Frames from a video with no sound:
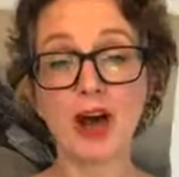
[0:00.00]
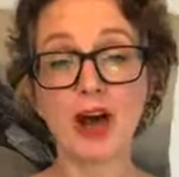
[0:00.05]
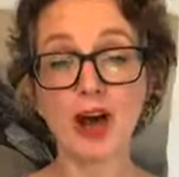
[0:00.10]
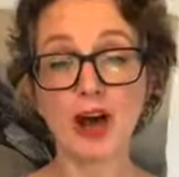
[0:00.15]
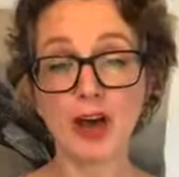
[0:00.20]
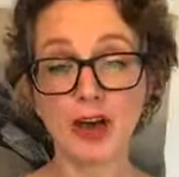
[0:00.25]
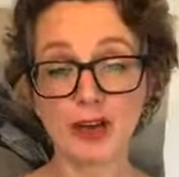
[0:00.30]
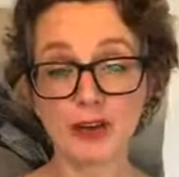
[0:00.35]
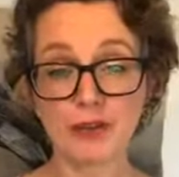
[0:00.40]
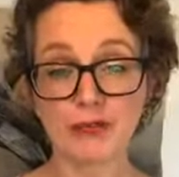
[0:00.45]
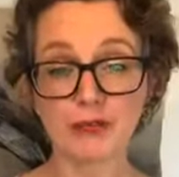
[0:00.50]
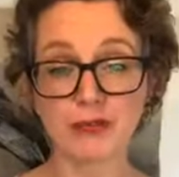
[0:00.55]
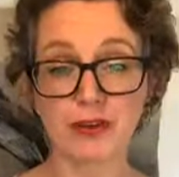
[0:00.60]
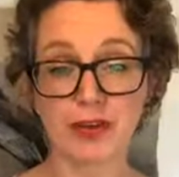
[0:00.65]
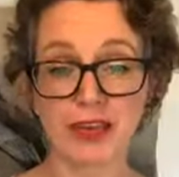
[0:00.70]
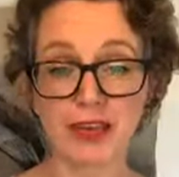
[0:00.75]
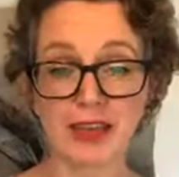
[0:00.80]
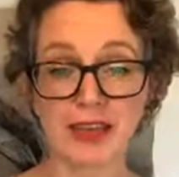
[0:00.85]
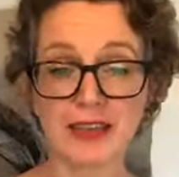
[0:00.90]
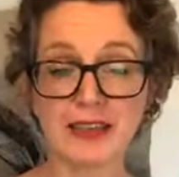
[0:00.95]

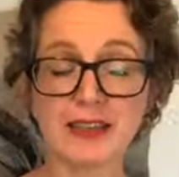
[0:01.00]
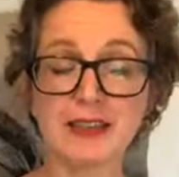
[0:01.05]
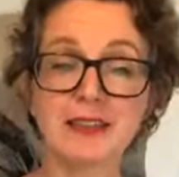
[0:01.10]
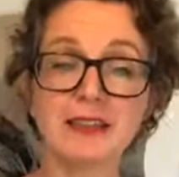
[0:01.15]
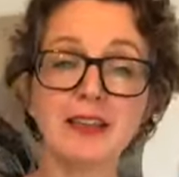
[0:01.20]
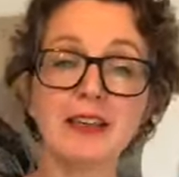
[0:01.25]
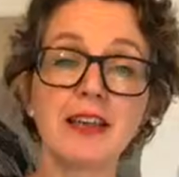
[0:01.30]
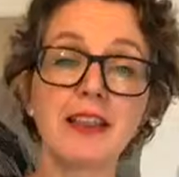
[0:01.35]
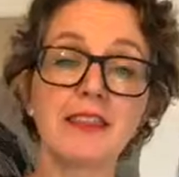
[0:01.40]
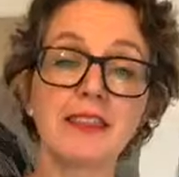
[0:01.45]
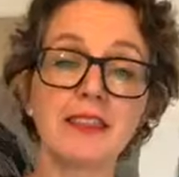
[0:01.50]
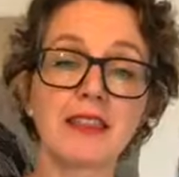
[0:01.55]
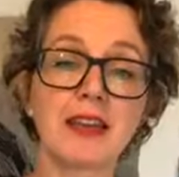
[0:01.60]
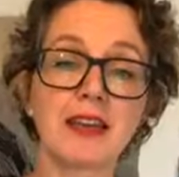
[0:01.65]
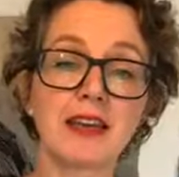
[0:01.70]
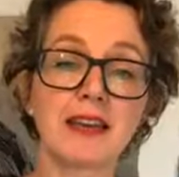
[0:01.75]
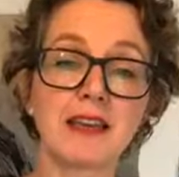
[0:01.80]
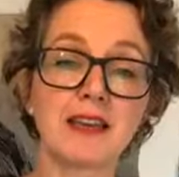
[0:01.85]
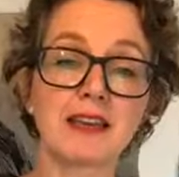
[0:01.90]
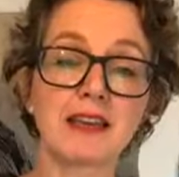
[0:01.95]
hopefully
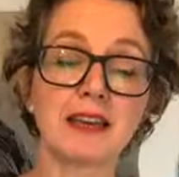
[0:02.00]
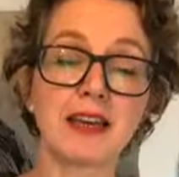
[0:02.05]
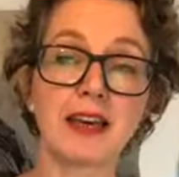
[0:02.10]
that